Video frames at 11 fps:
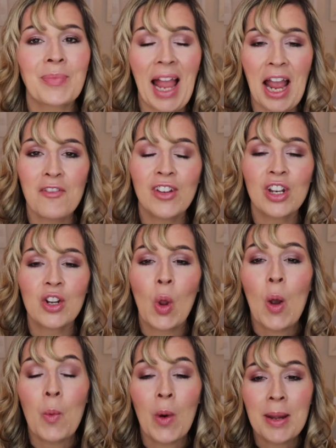I figured
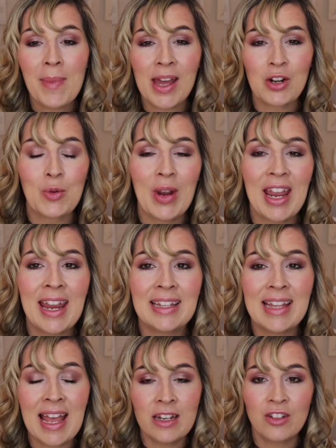what better way
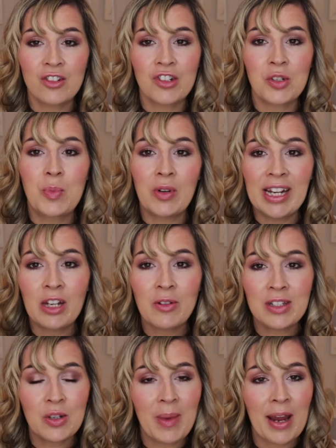than to just bring you
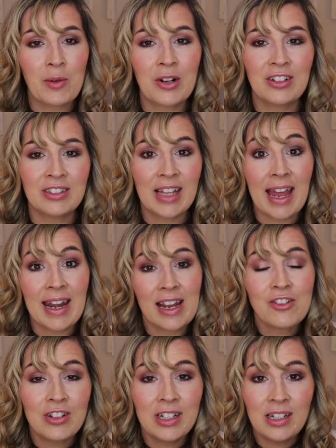into my world and
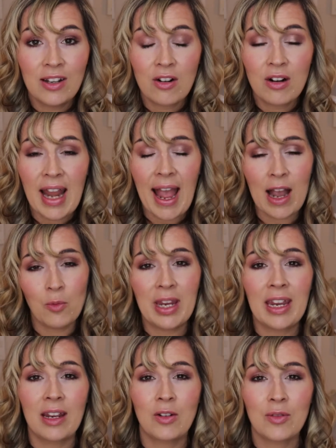actually learn how we
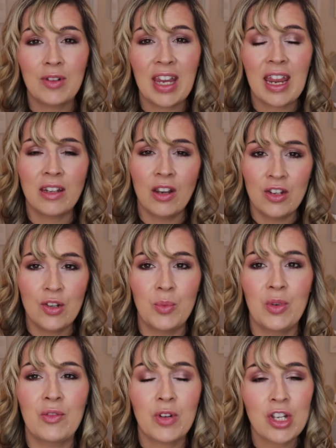can create a new
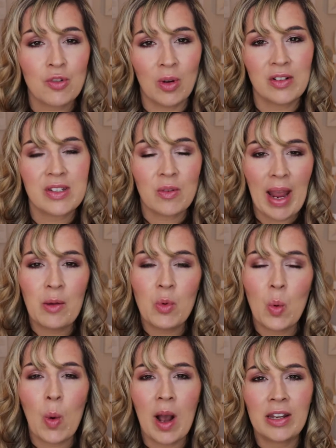moon ritual. So I
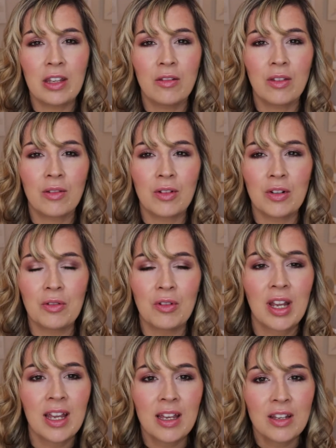will walk you
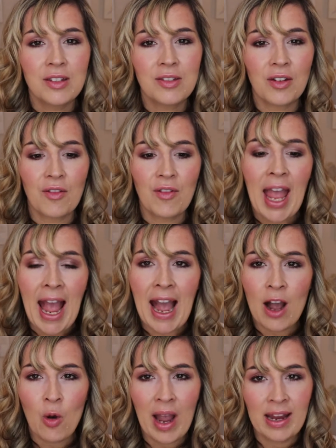through sort of
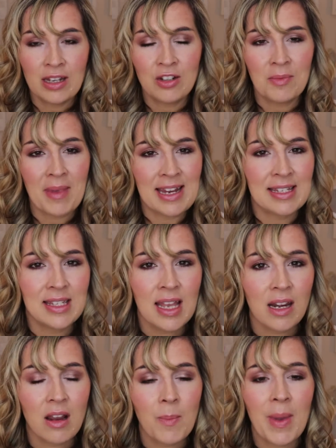how I do my
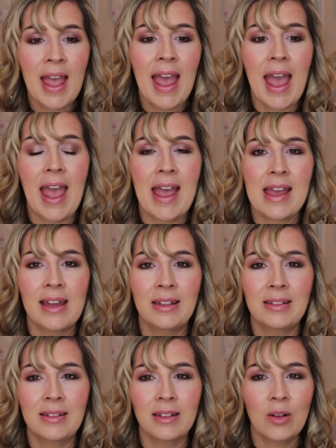setup
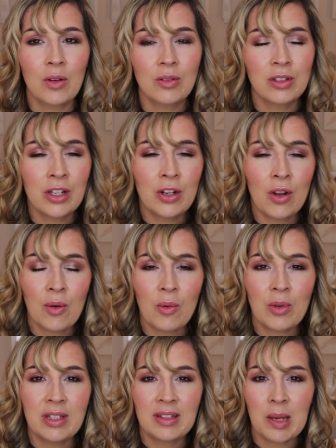and
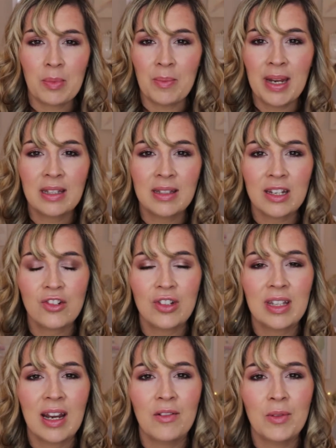the type of
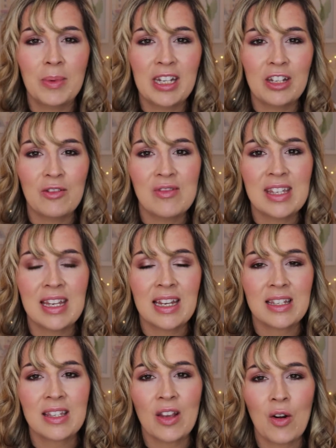meditation that I will be using,